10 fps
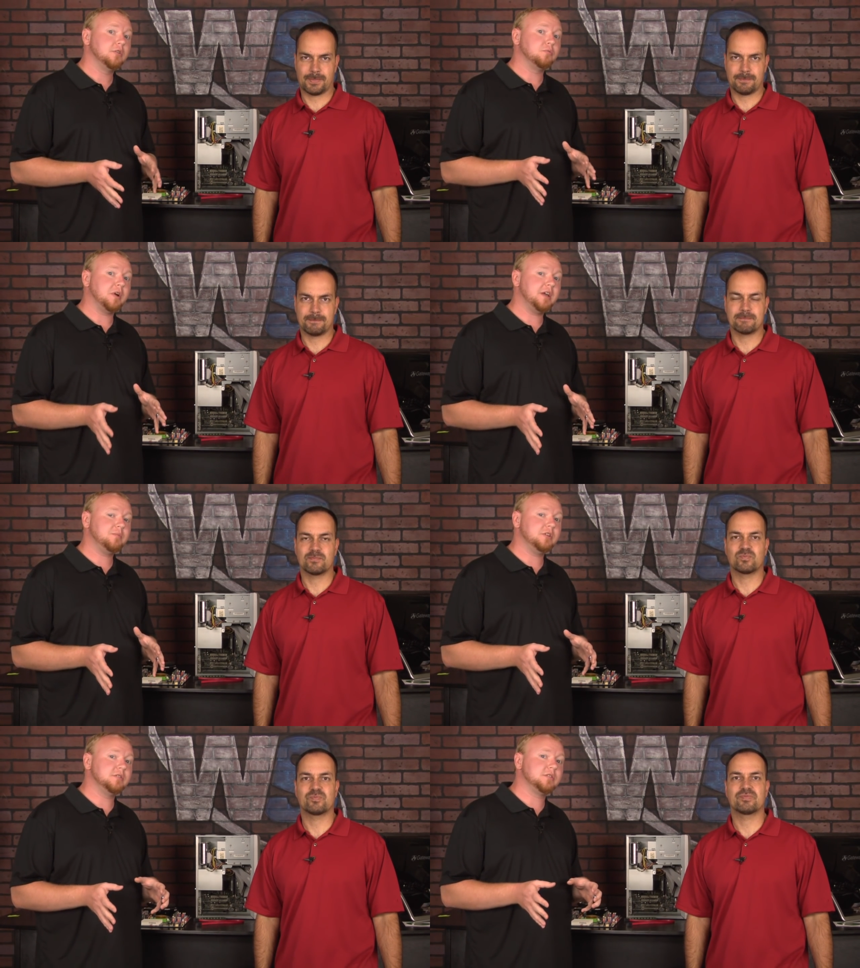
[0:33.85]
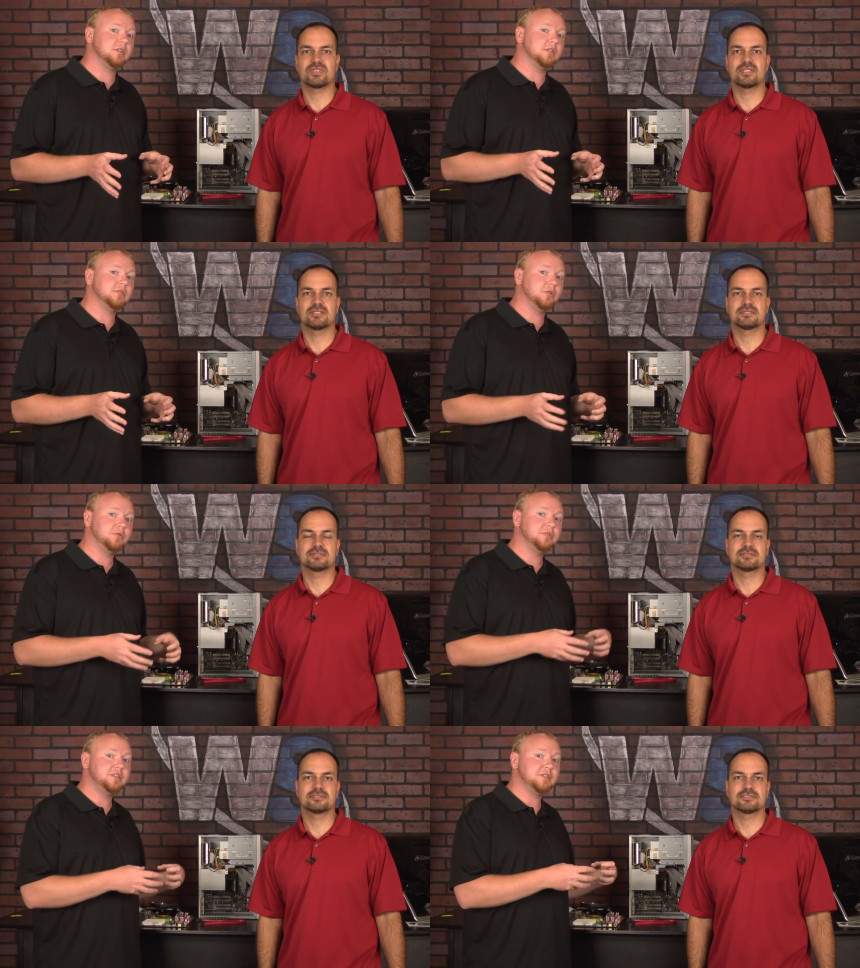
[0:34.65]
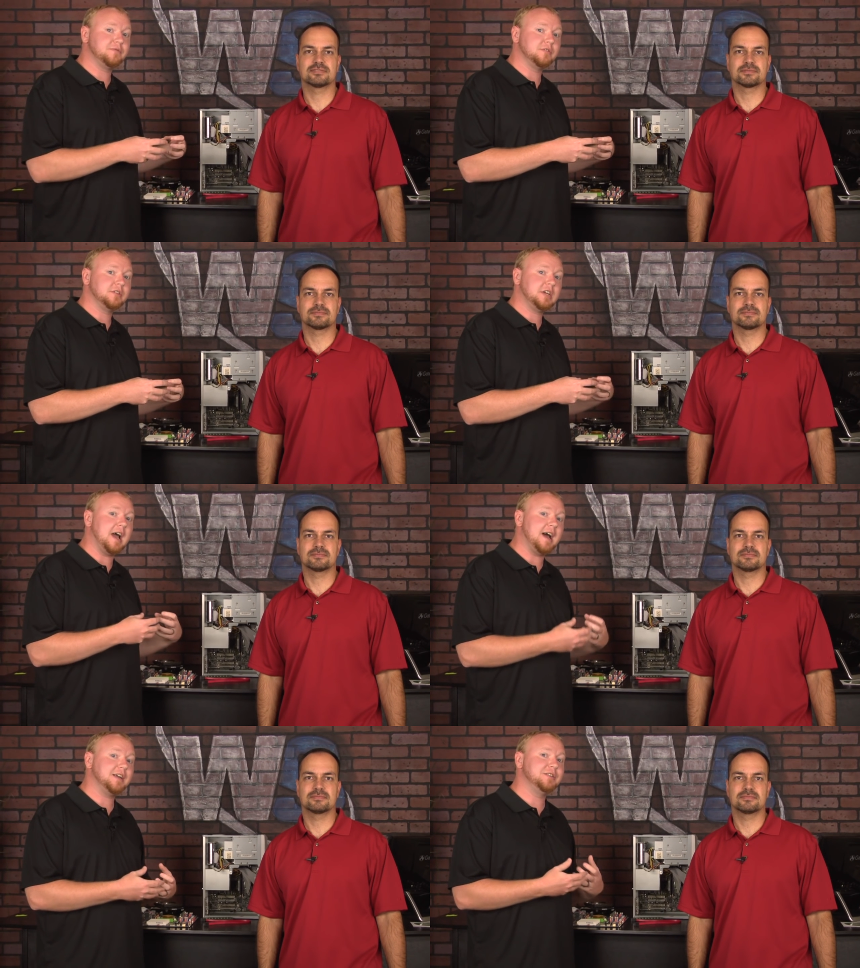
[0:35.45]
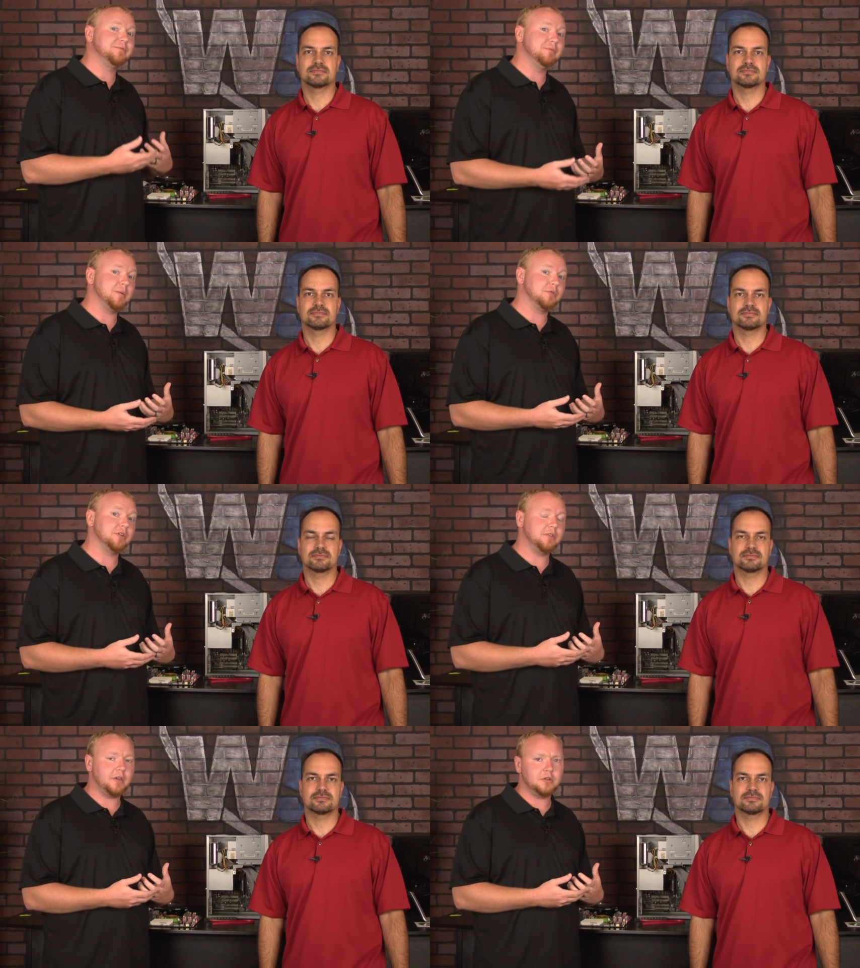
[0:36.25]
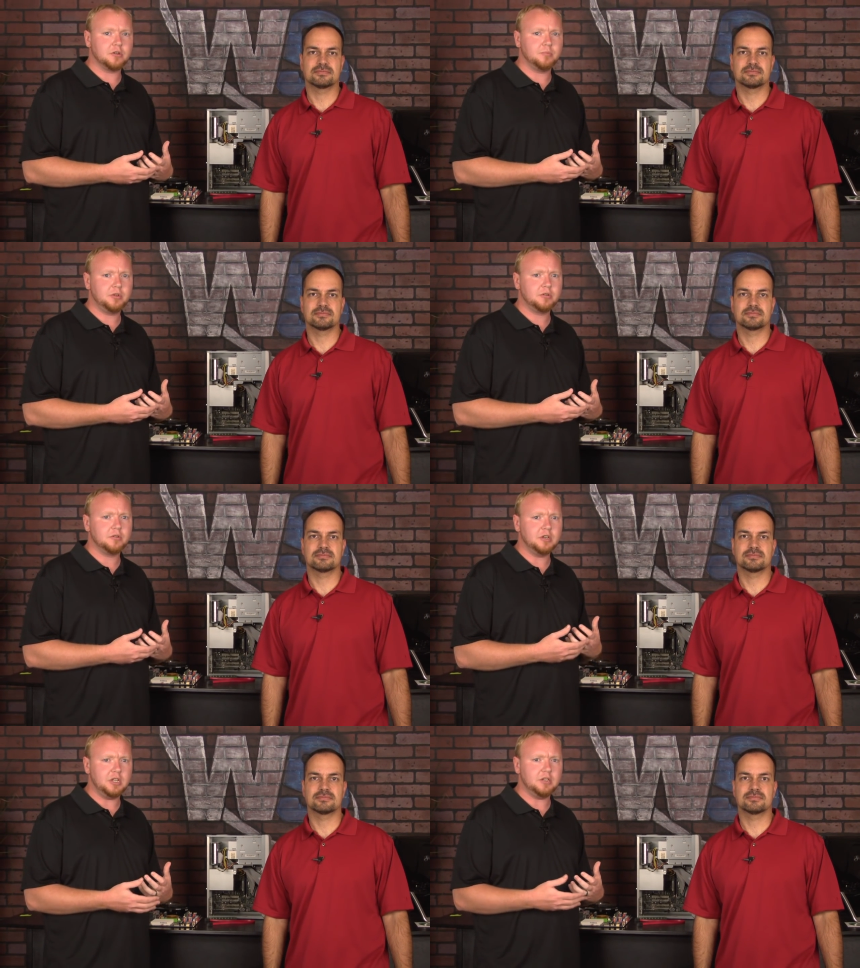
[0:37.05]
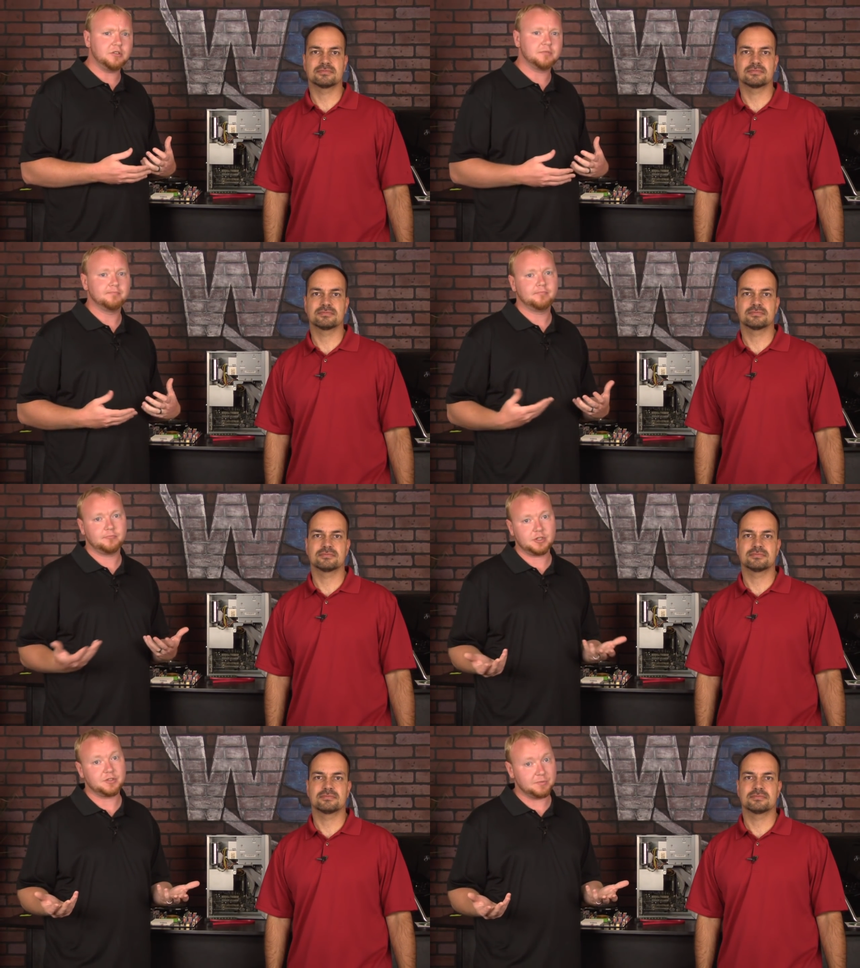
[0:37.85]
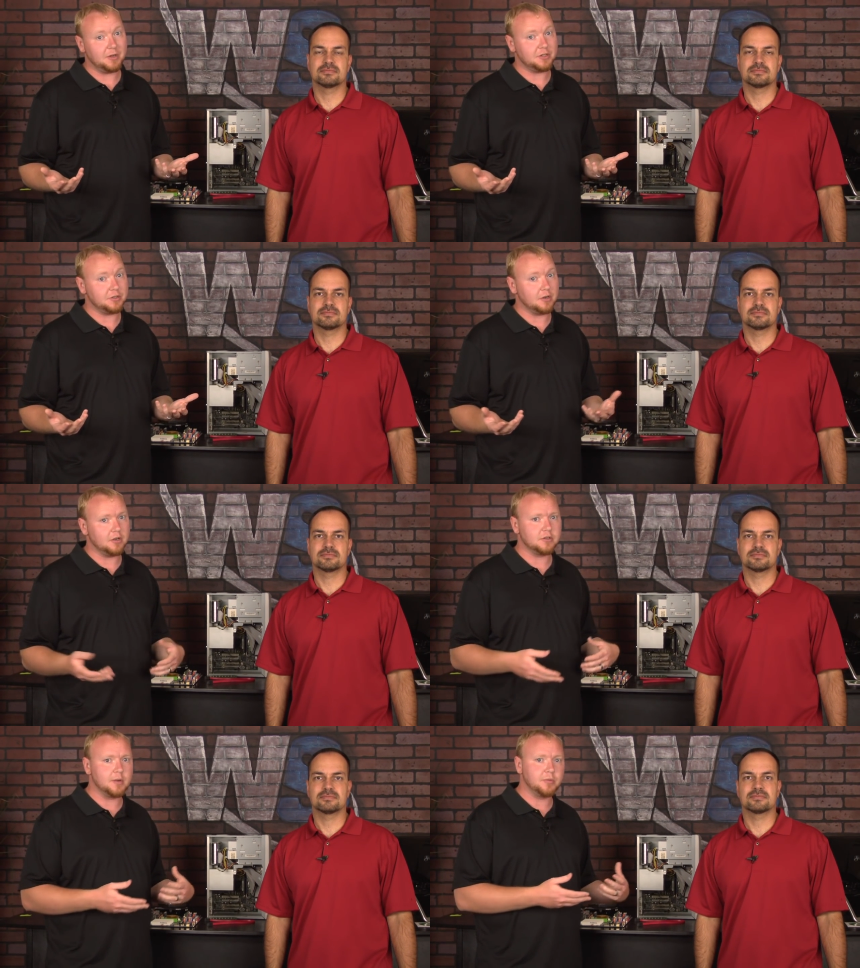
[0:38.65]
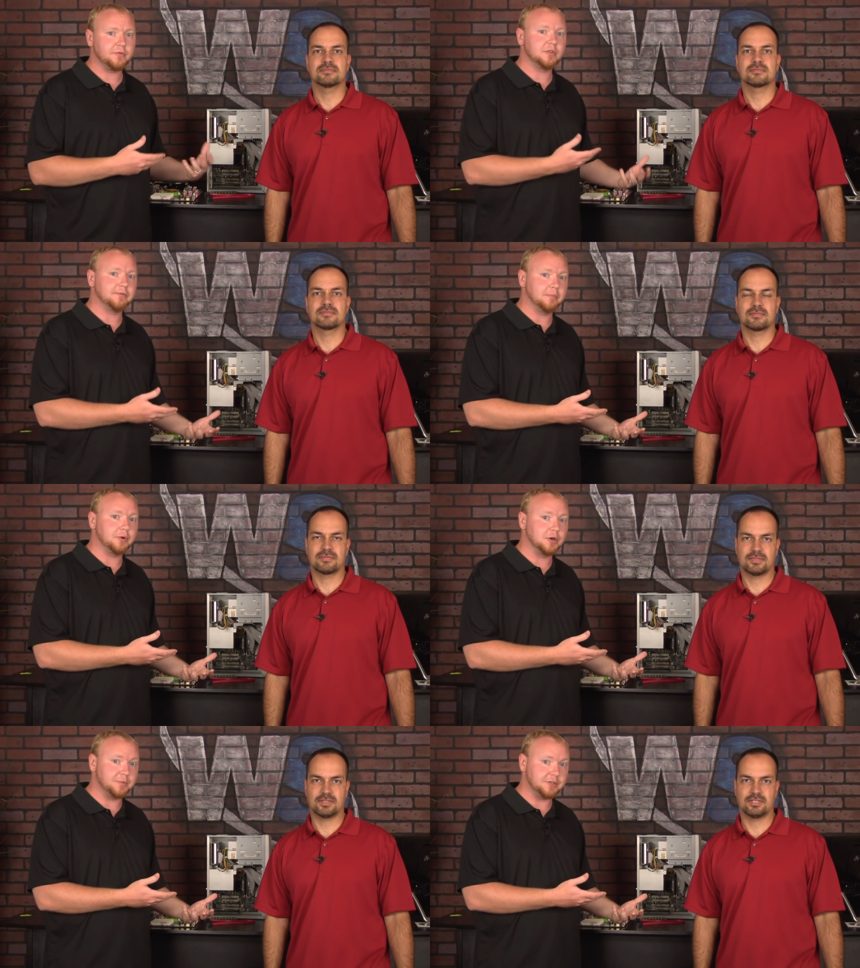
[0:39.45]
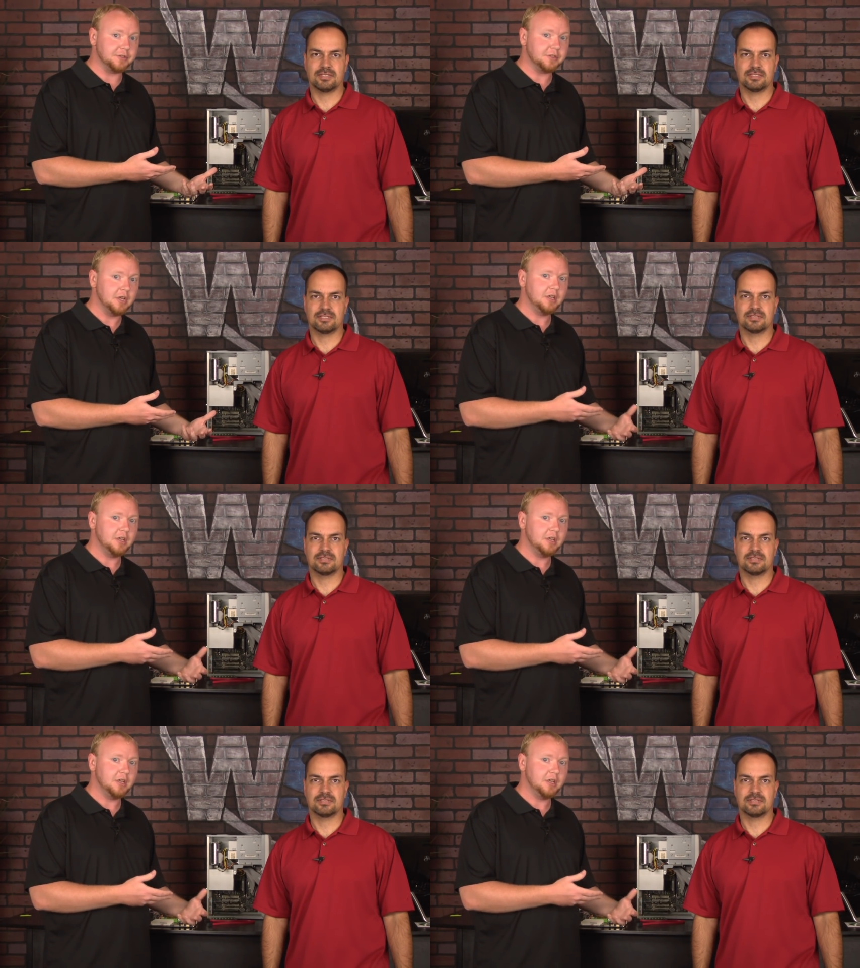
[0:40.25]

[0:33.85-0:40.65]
Speaker 1: RAM is a totally different kind of memory that your computer needs just as much as your hard drive, but for different purposes.